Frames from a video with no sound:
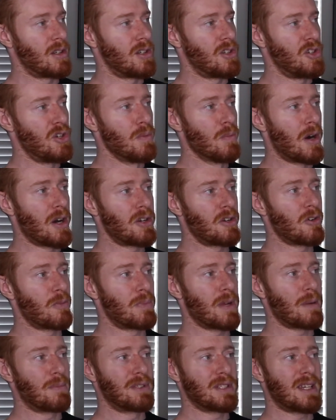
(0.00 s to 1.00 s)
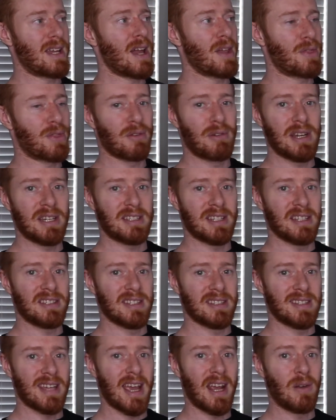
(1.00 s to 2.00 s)
you might not be able to get 3 sets
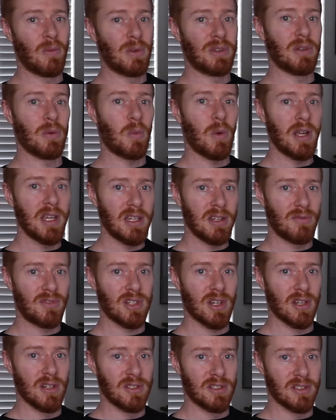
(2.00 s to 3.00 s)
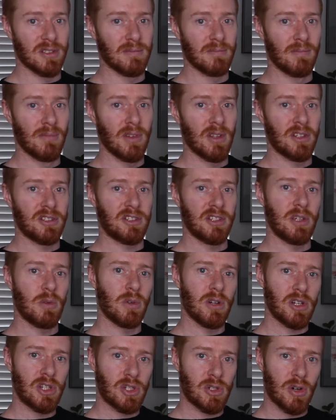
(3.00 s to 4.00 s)
of 10 with the weight you've chosen. So you
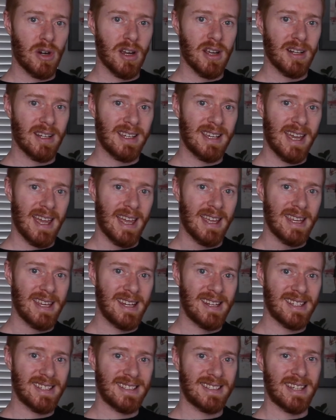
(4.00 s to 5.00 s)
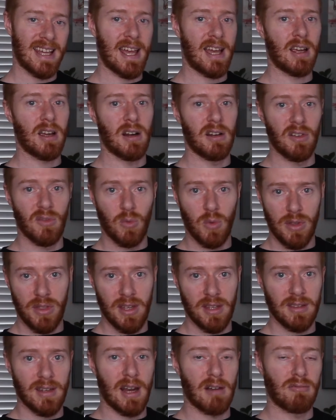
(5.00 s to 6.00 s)
want to try and get each set kind of
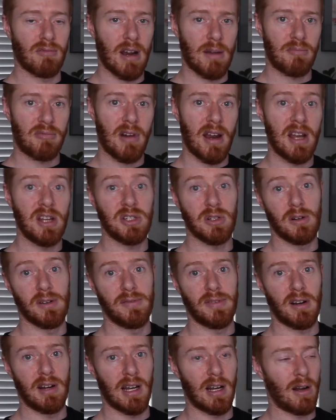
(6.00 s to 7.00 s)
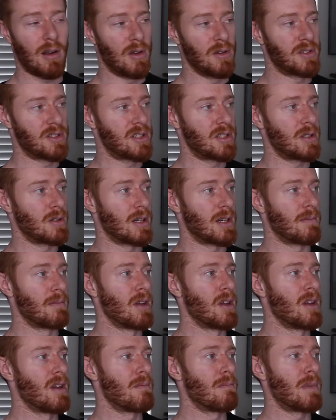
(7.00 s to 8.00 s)
within that rep range or very close to it.
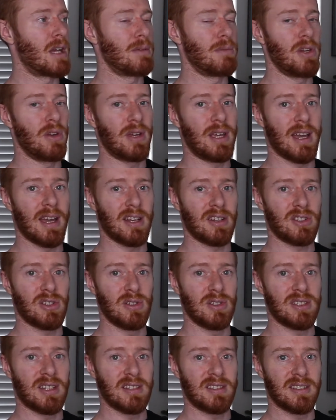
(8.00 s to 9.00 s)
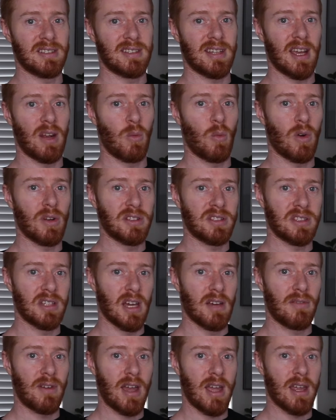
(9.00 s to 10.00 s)
Maybe you get 2 sets of 10, 1
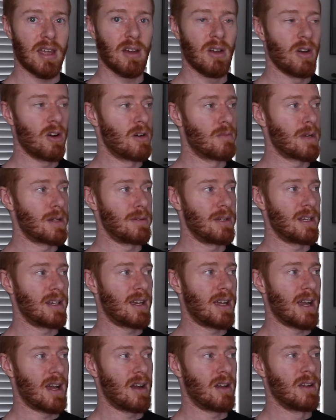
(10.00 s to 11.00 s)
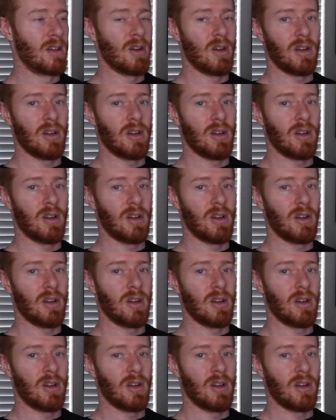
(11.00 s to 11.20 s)
set of 8, or maybe you get